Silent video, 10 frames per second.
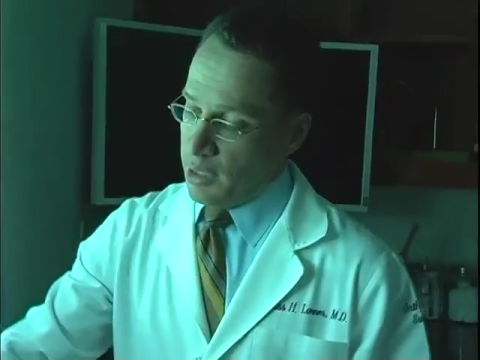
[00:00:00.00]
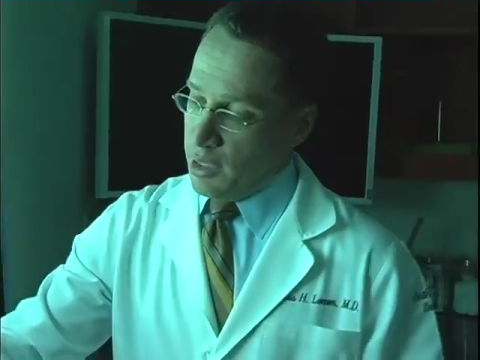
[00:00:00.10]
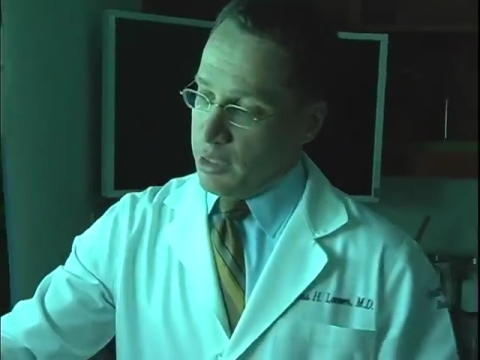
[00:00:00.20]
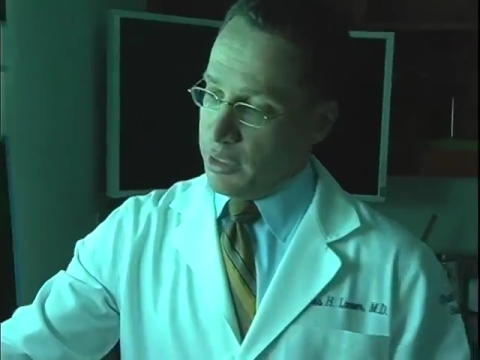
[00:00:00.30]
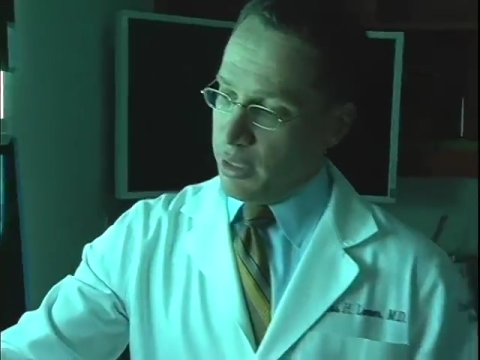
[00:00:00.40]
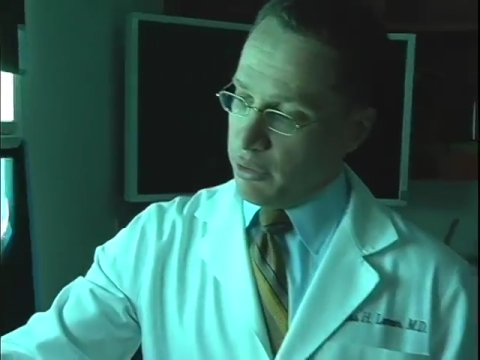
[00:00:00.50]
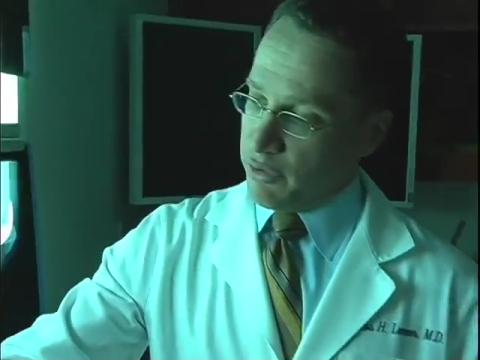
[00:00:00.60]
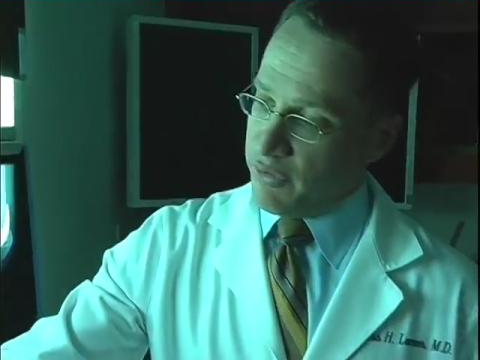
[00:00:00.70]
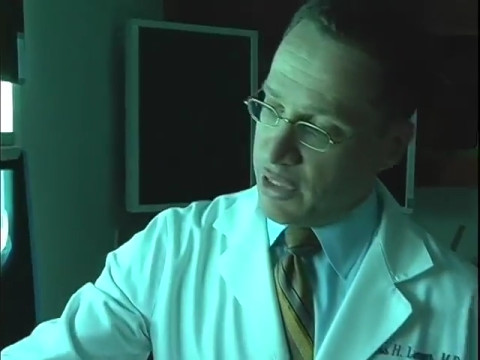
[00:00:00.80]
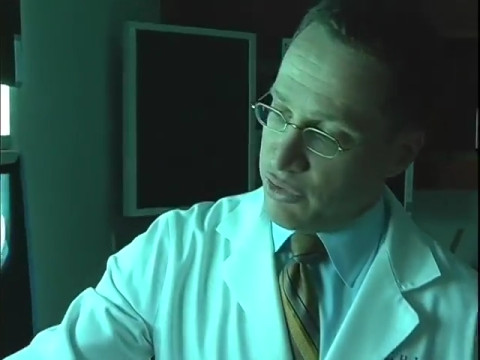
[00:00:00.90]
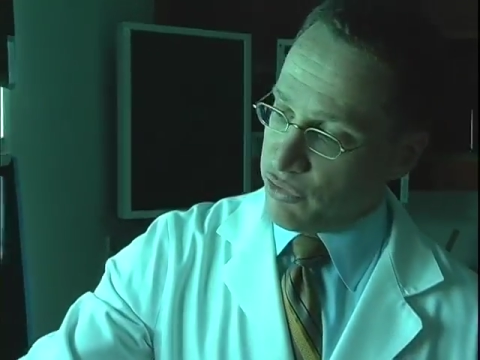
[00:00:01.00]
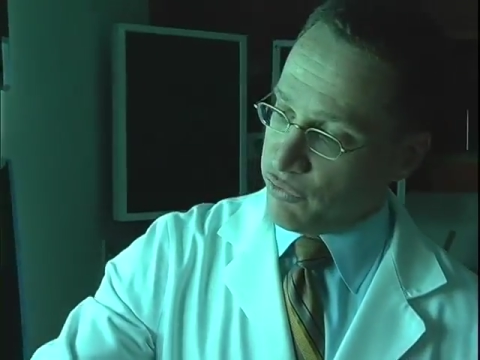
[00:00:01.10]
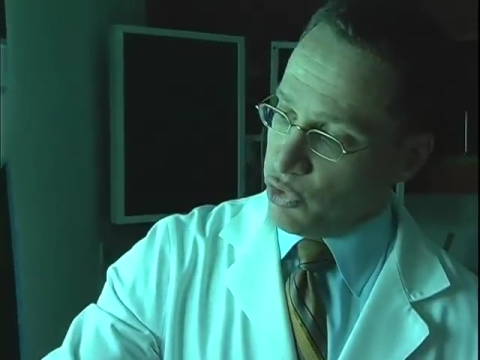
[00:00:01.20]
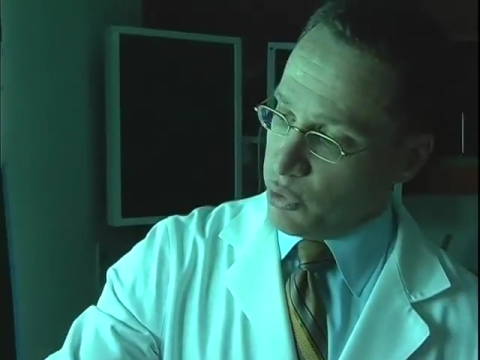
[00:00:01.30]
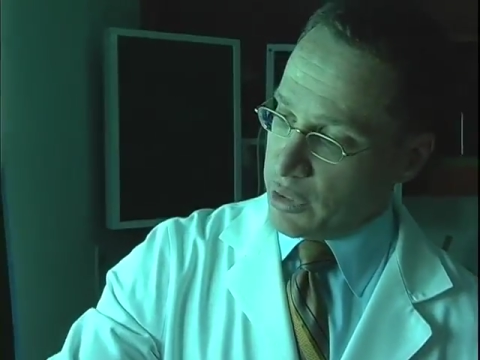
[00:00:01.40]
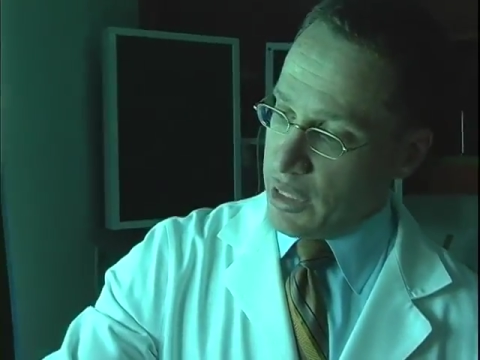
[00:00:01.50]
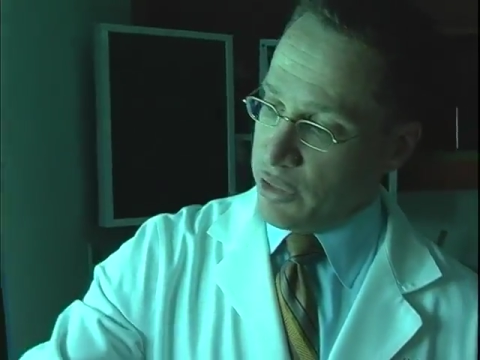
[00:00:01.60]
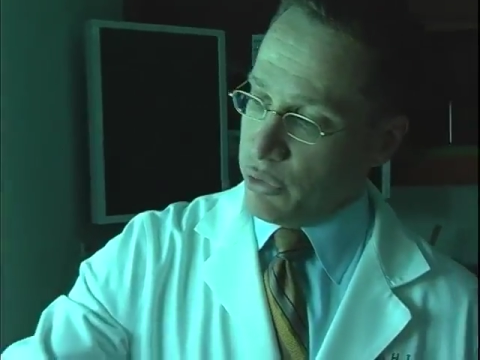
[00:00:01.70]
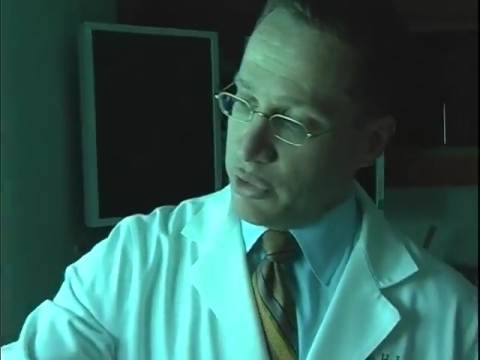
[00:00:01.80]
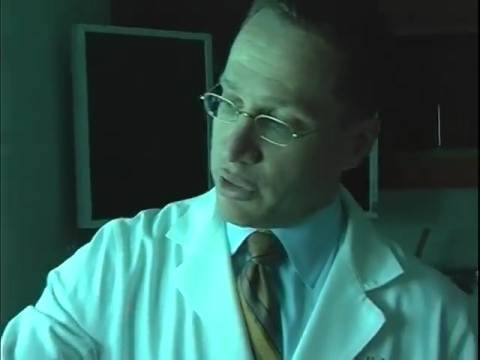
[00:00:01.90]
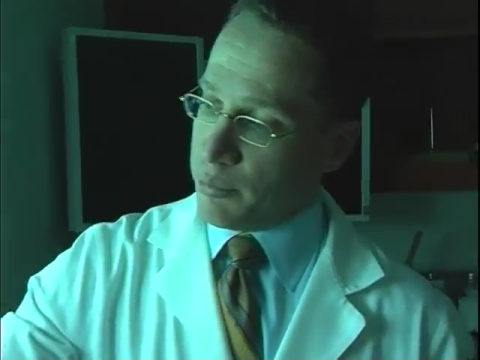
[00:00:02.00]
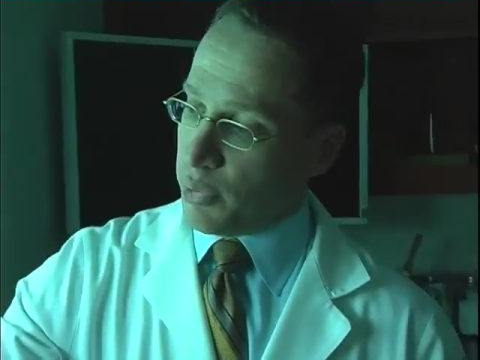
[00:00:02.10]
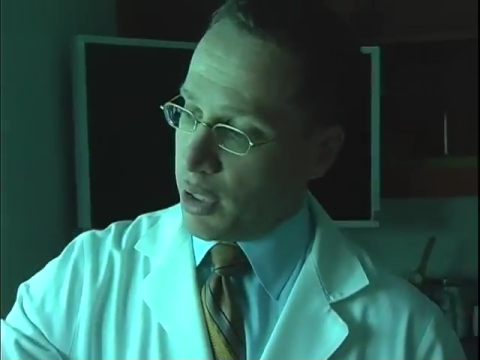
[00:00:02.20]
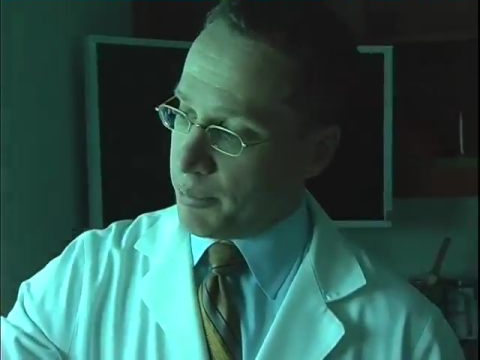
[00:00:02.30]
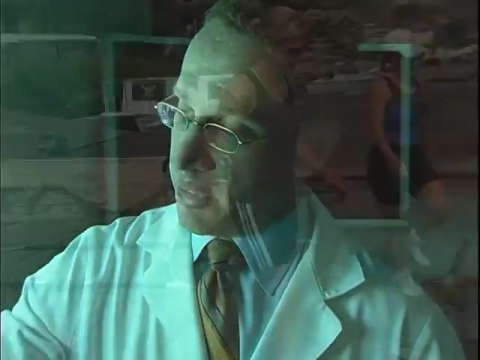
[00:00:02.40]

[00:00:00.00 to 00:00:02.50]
approach than a total knee replacement,